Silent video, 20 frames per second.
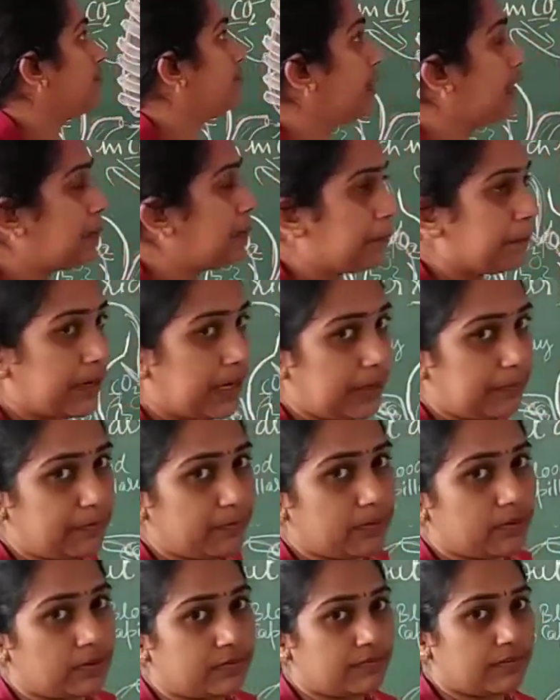windpipe
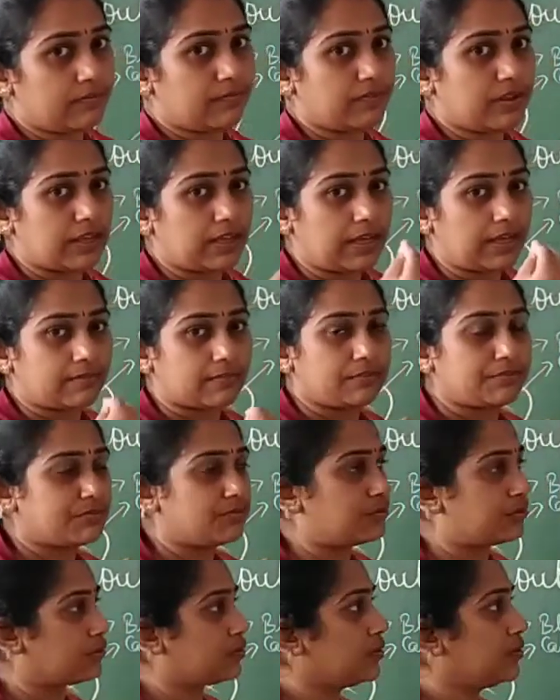when we have the
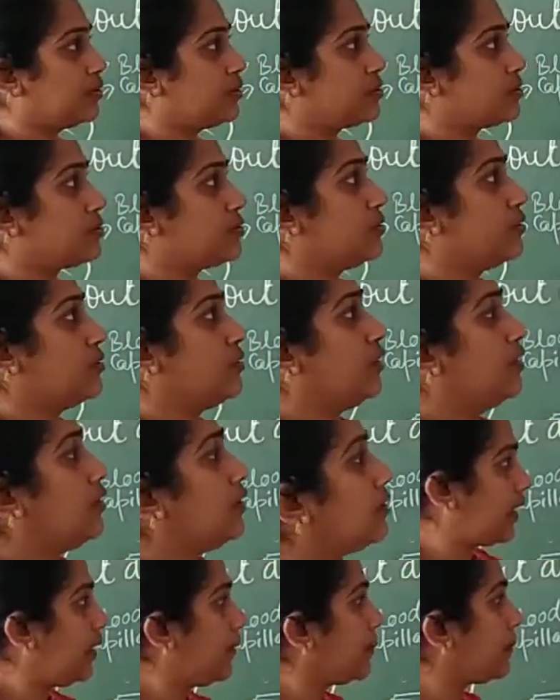food.
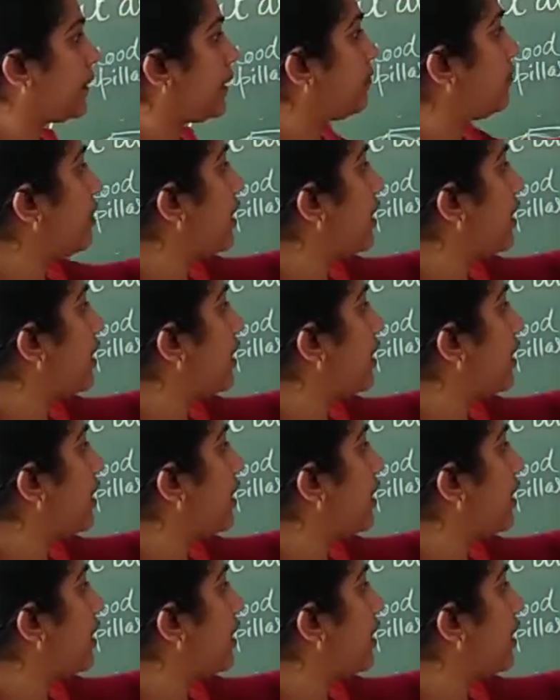Then we